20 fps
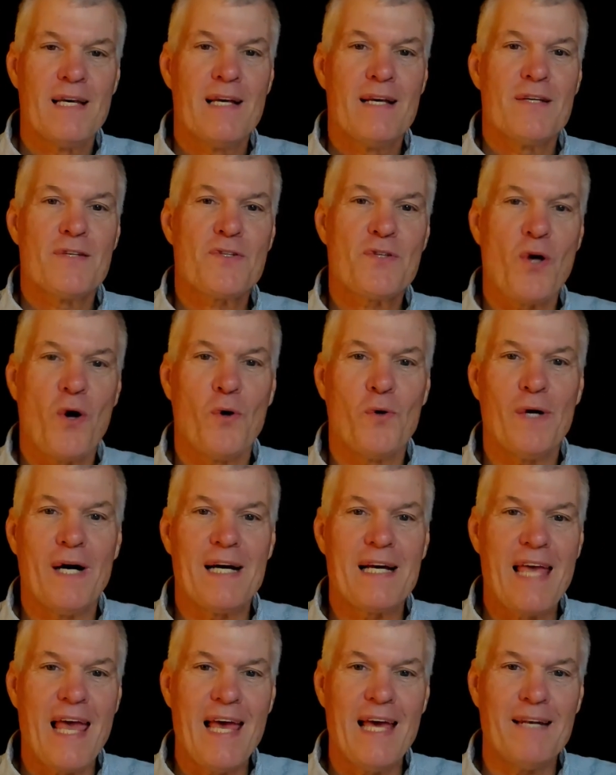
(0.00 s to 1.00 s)
So,
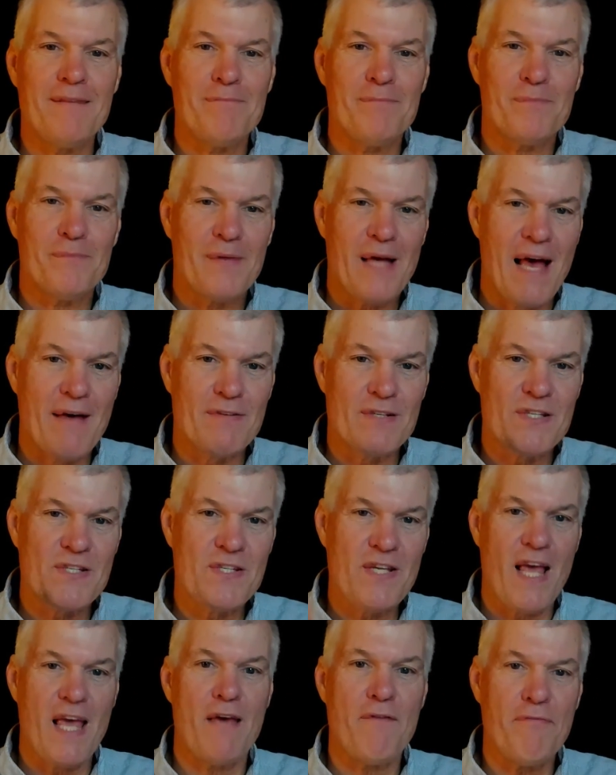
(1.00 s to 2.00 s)
again, have a
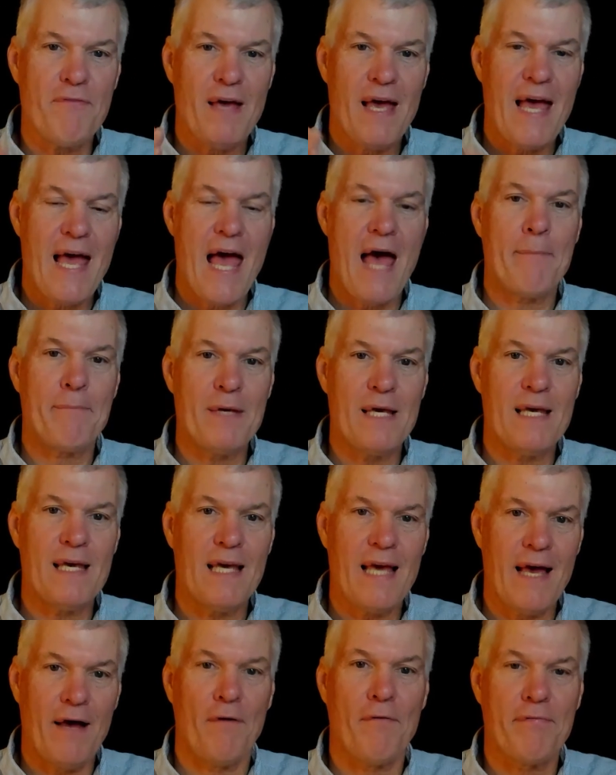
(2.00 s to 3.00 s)
safe, happy,
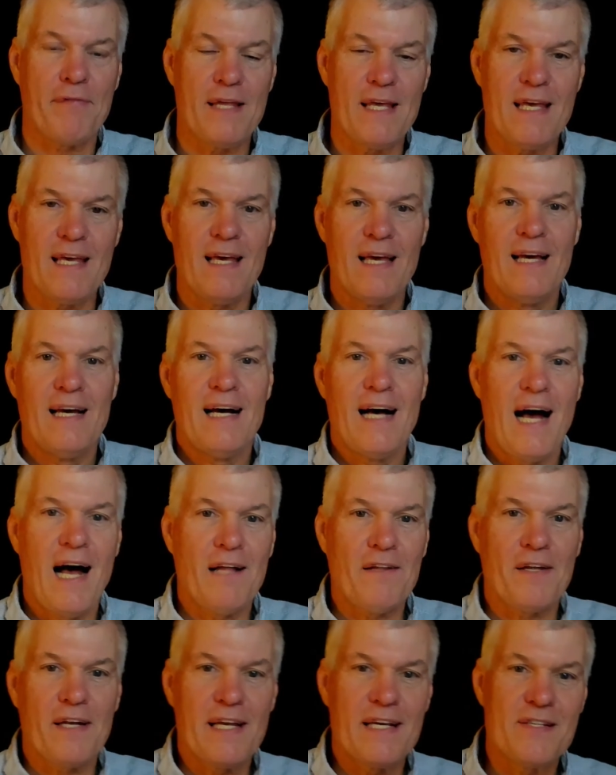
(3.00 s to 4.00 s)
healthy
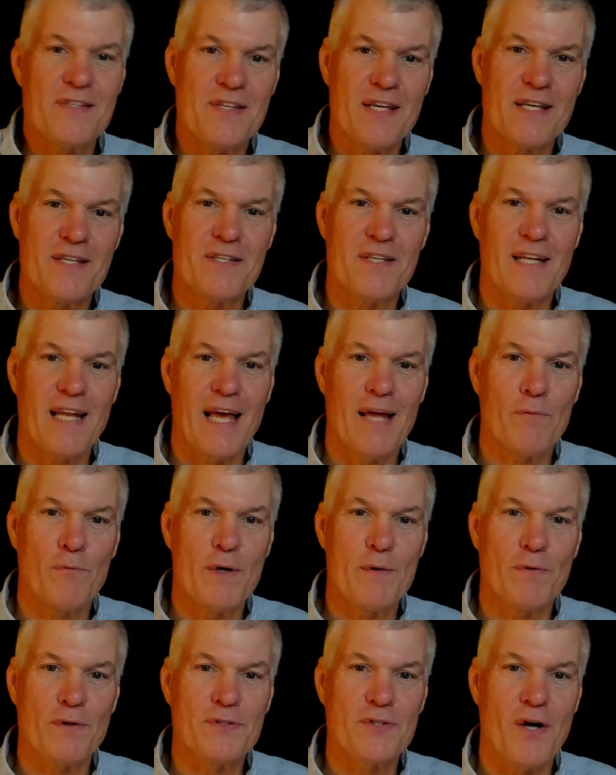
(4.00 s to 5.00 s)
holiday season, and we
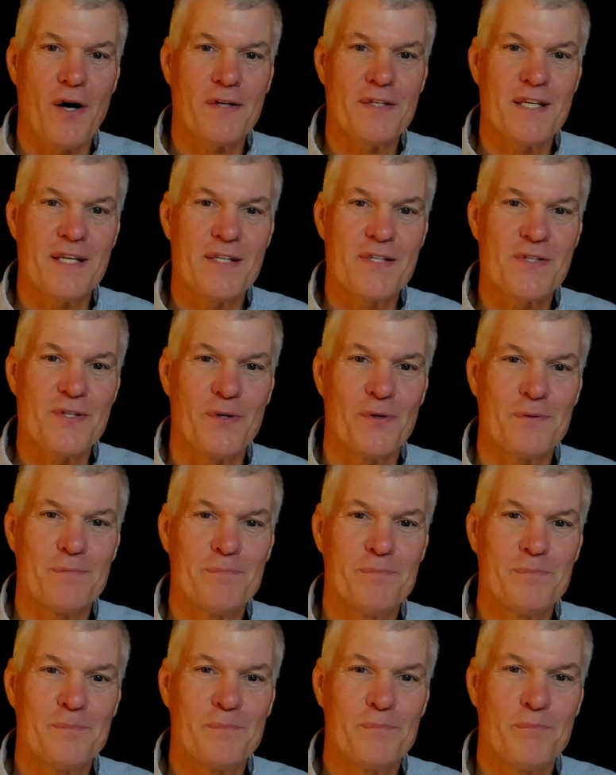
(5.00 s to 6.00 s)
will talk to you soon.
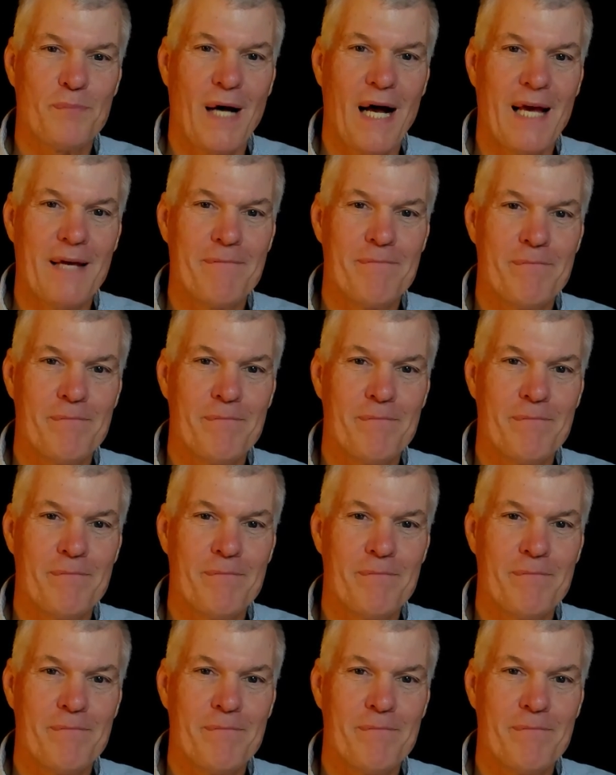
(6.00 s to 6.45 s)
Bye.